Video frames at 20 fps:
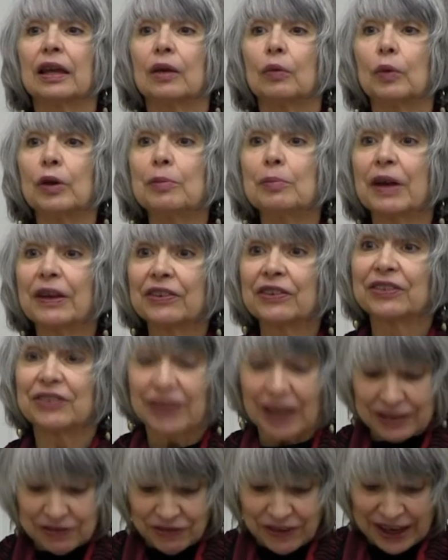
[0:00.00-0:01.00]
we must
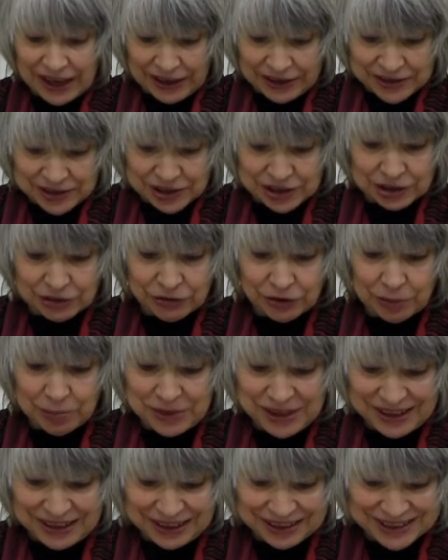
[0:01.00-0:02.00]
divest from
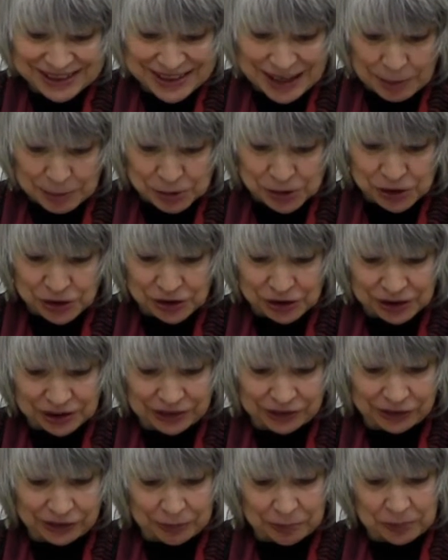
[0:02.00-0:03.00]
the
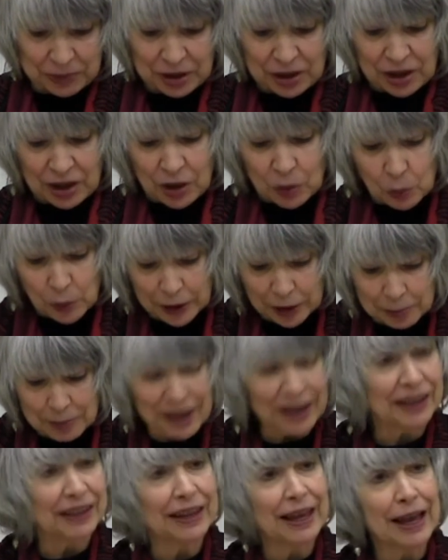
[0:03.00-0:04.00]
exceptionalism
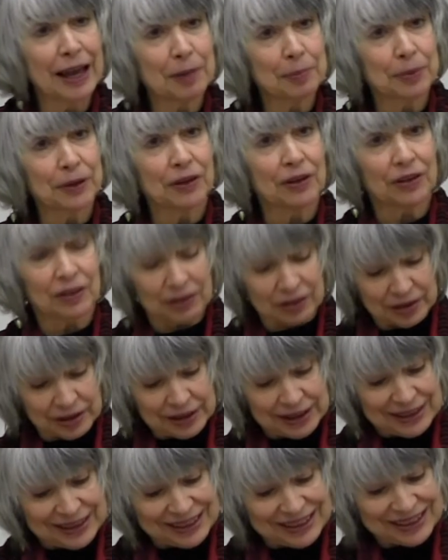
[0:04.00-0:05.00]
whereby capital,
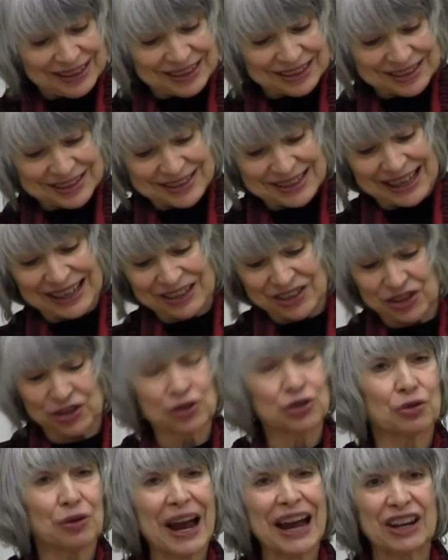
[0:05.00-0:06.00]
in its
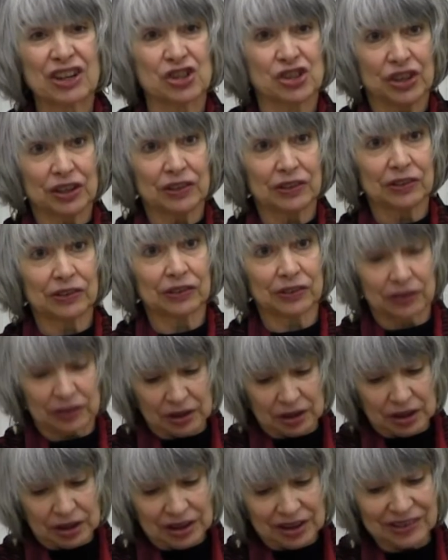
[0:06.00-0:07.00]
extractions,
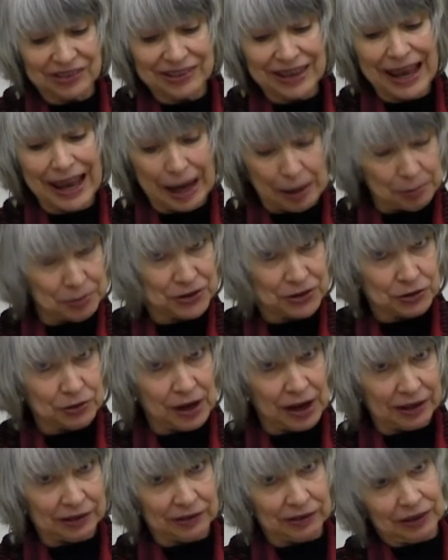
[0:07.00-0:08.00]
is
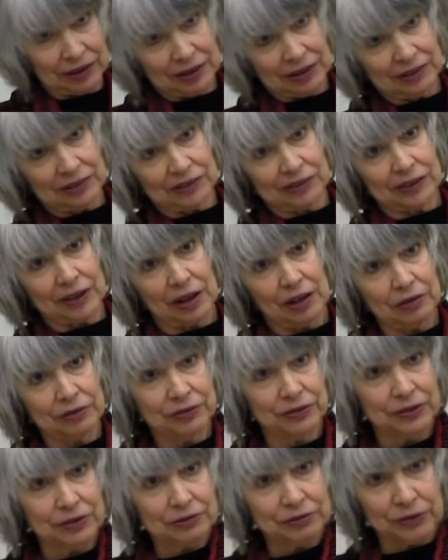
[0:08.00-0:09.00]
abstracting
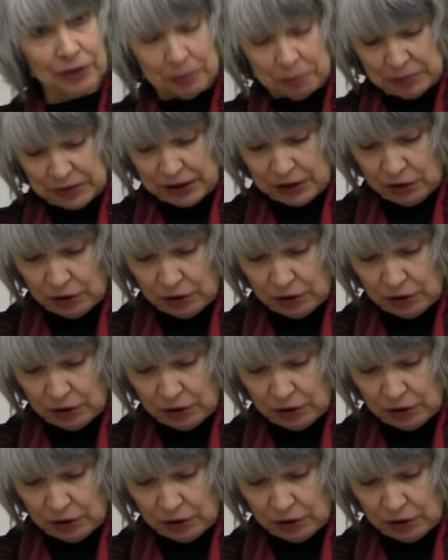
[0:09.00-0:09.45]
itself from the